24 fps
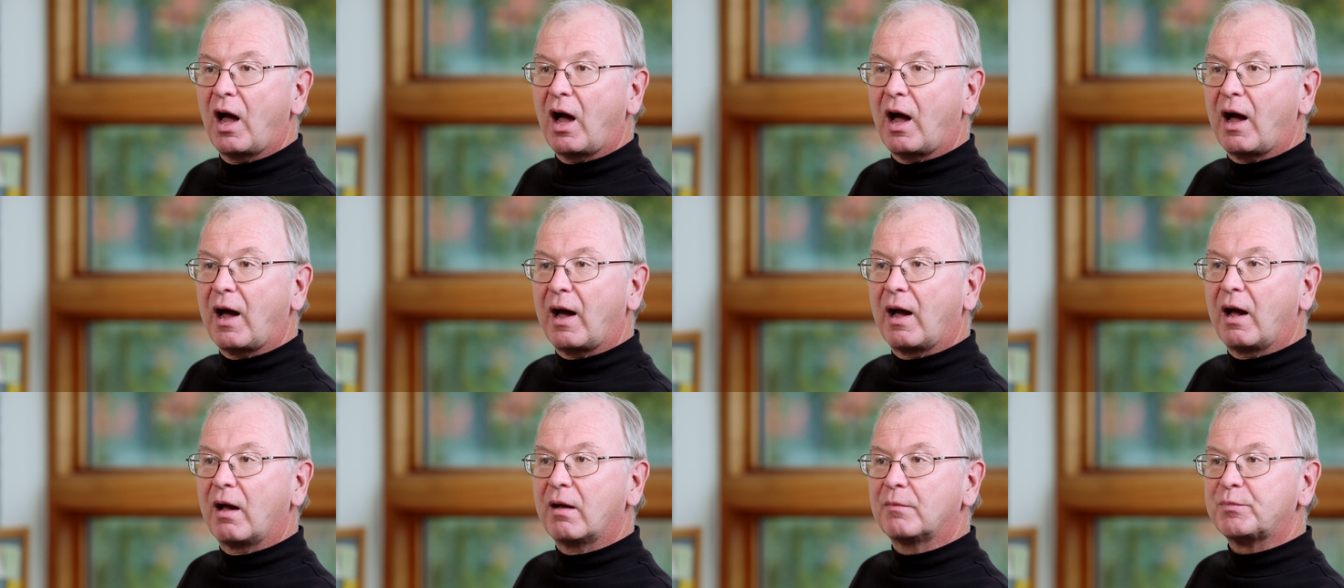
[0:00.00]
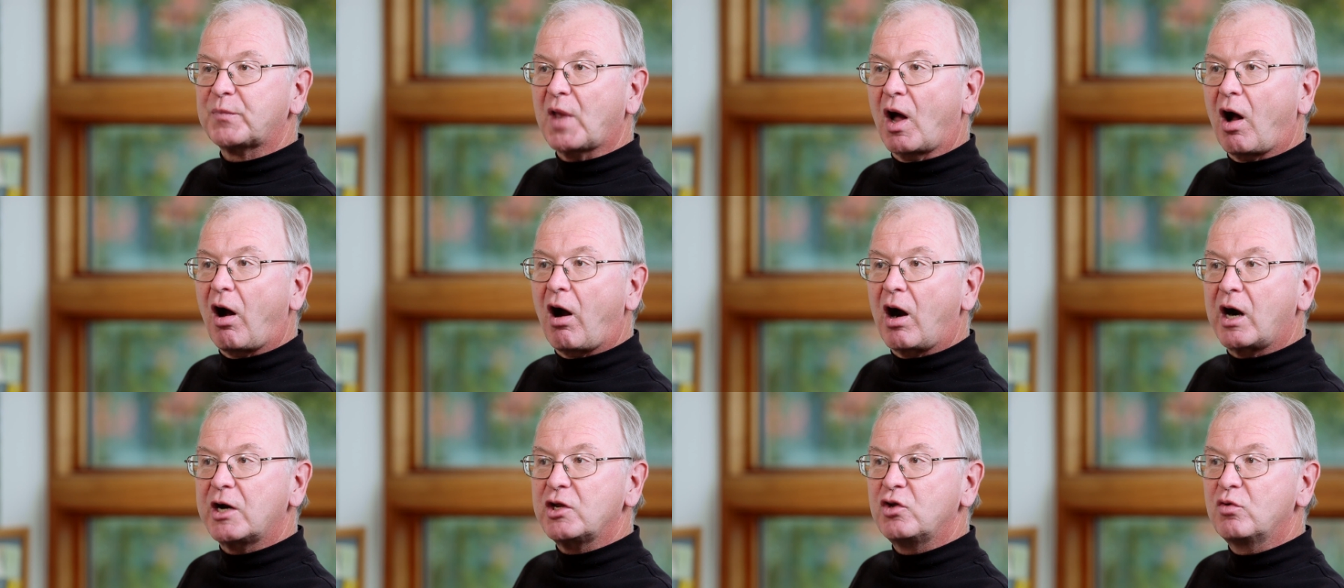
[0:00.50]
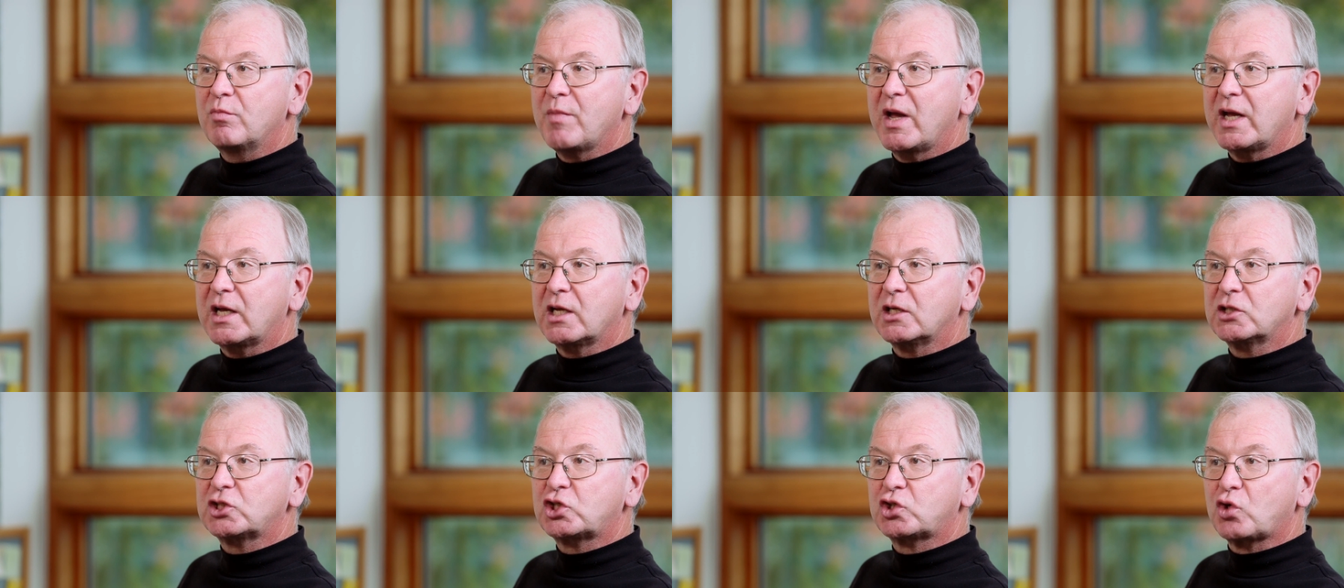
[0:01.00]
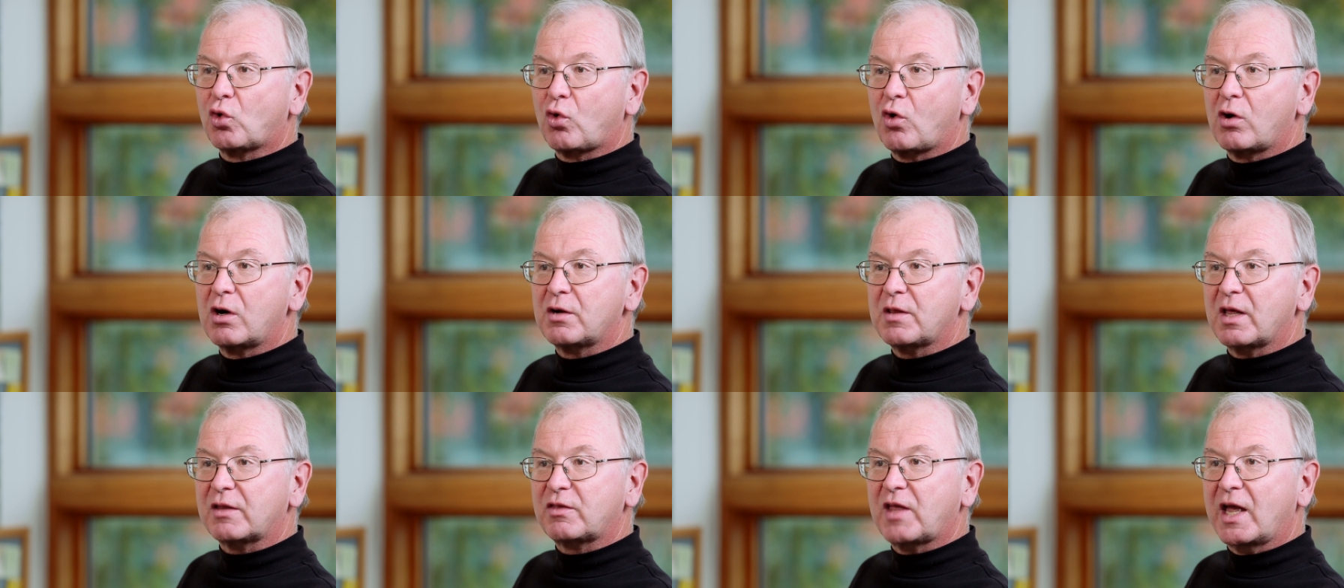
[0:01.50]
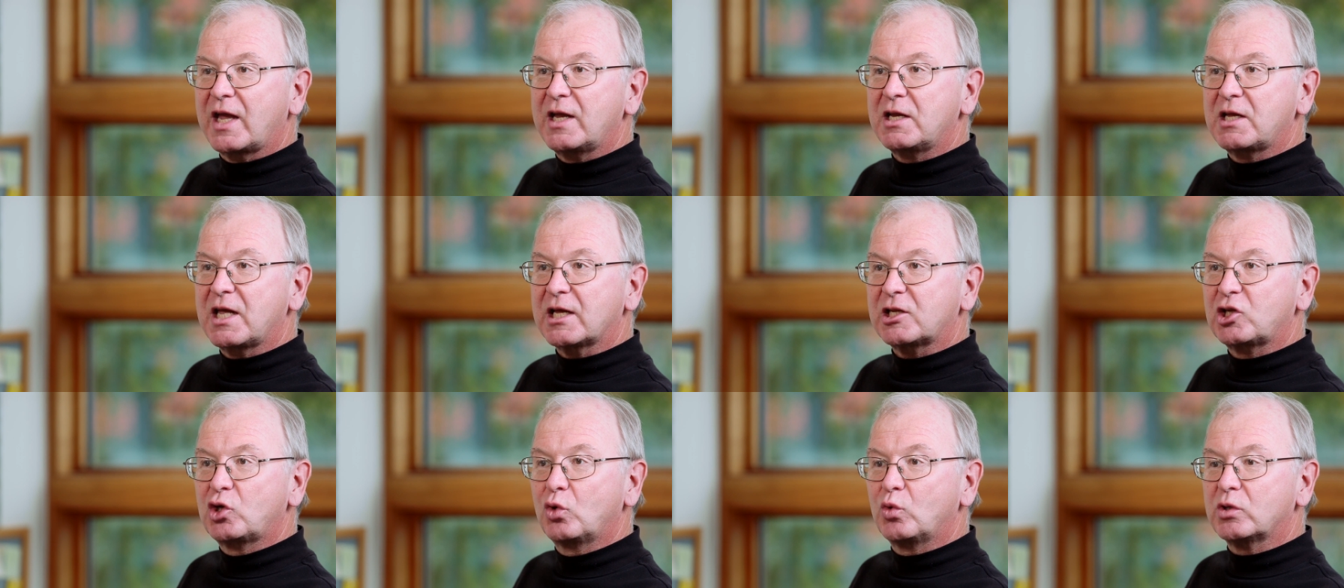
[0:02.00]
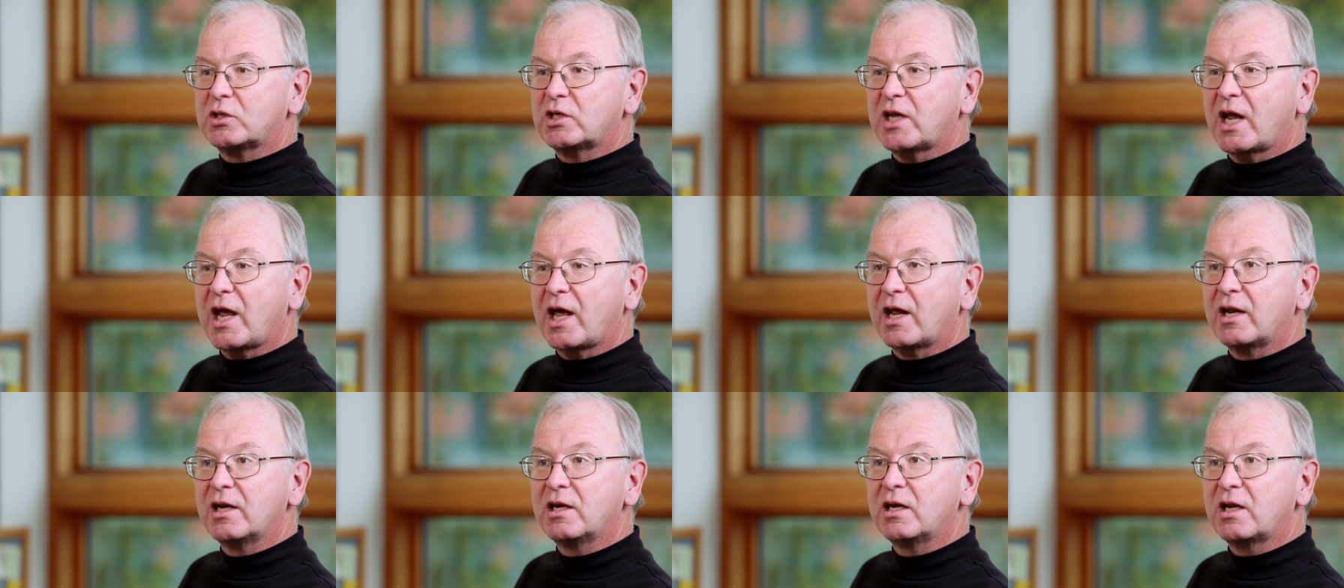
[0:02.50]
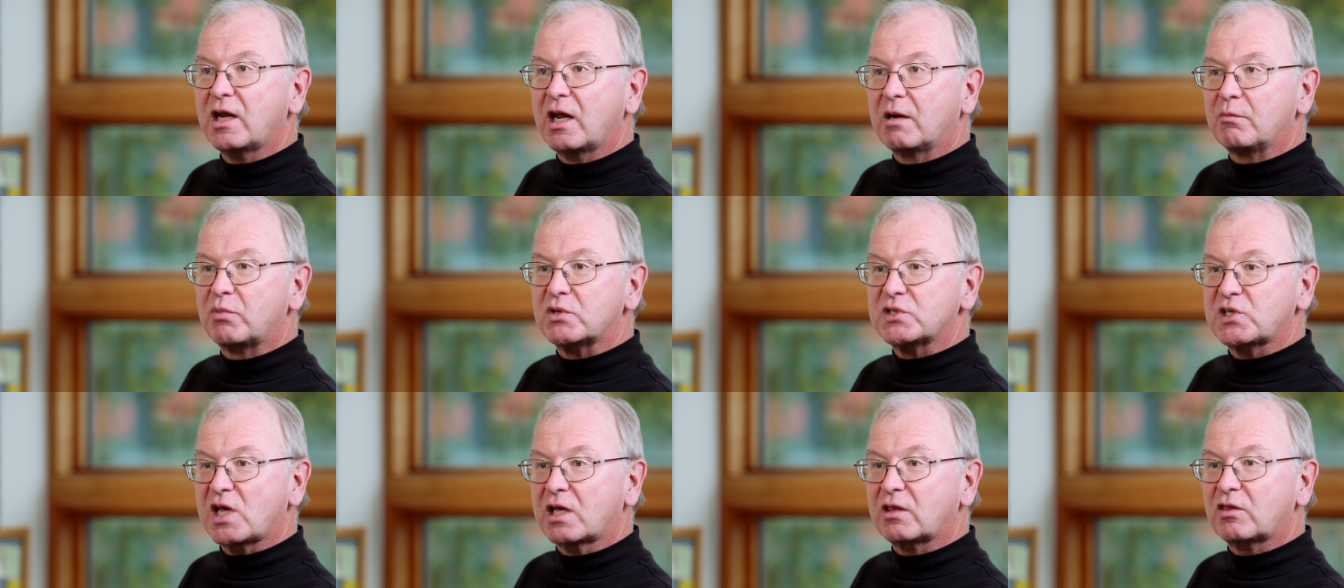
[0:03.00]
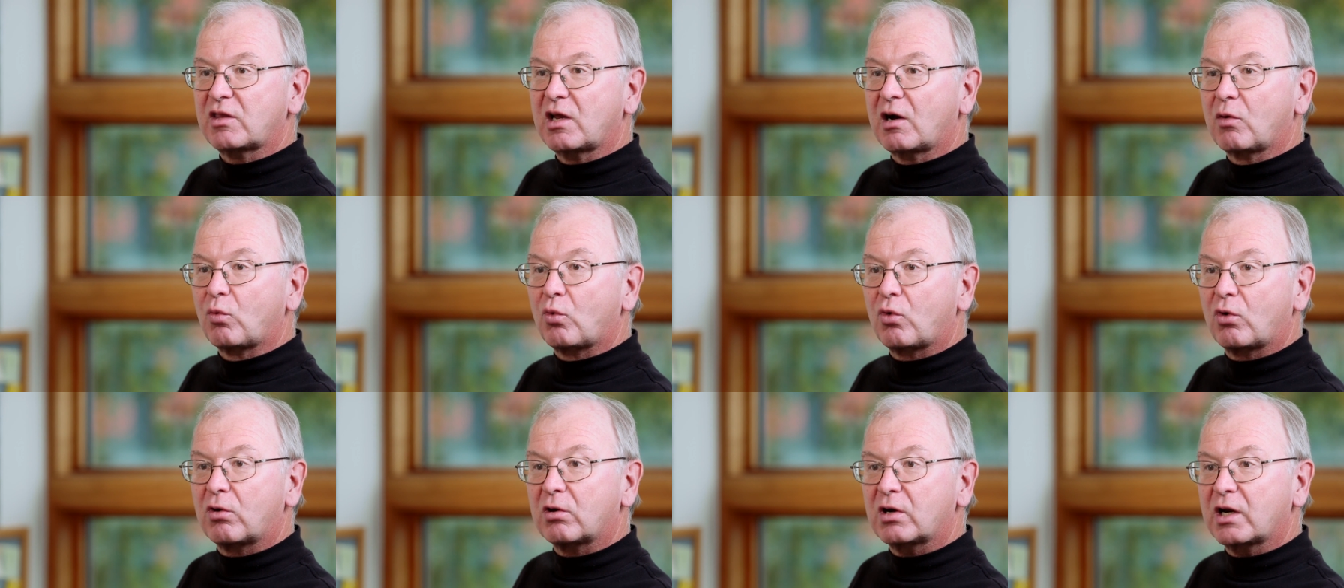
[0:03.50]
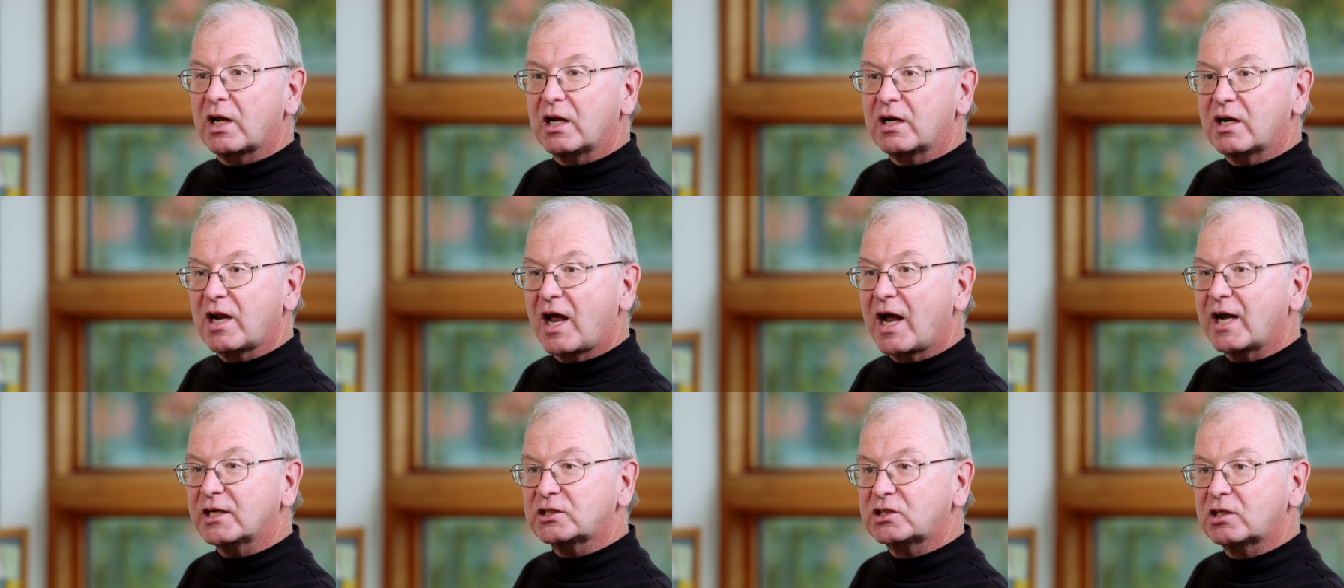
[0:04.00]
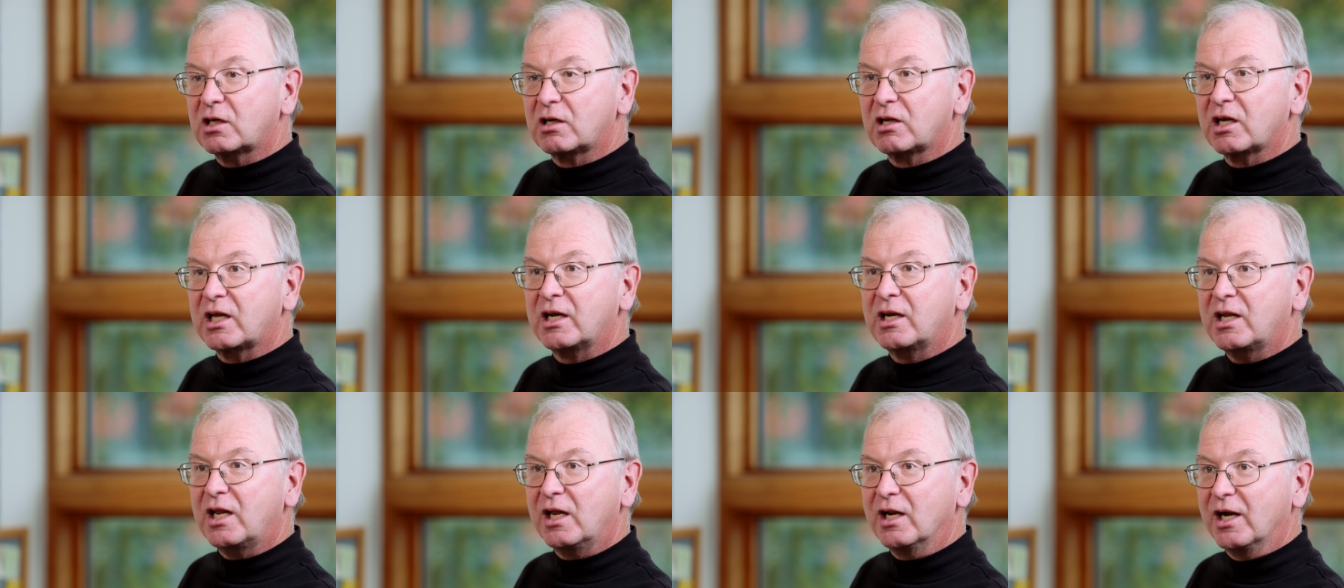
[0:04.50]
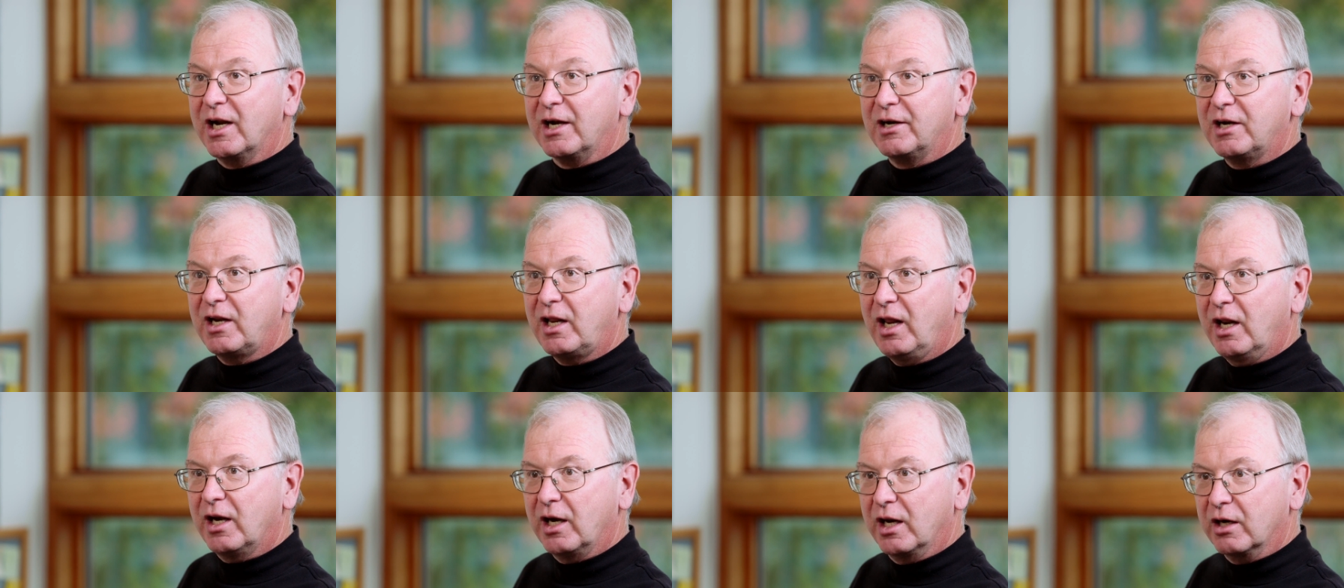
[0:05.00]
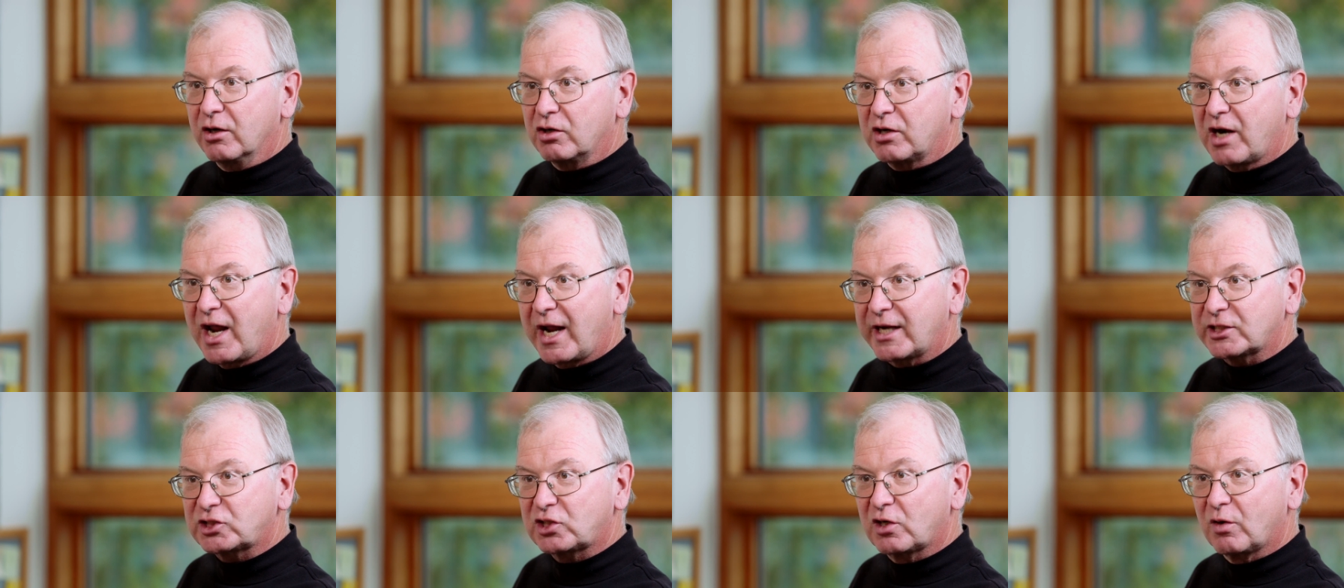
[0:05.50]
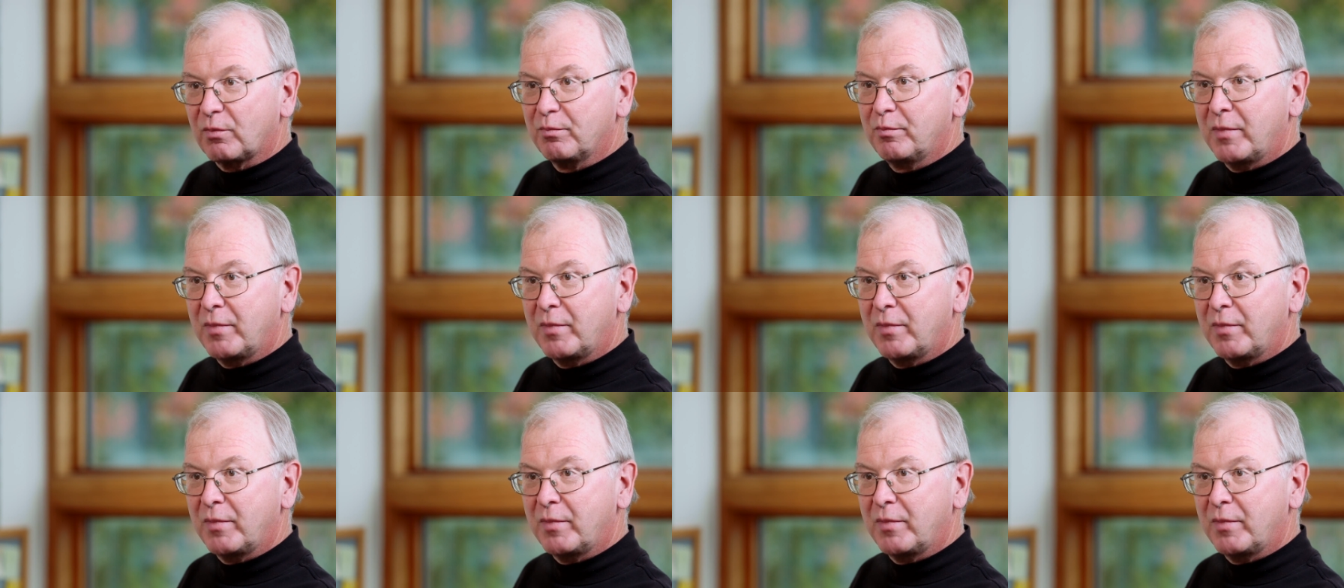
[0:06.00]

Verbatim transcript: Um, are you making sure that they get to attend and present their work at national and, and international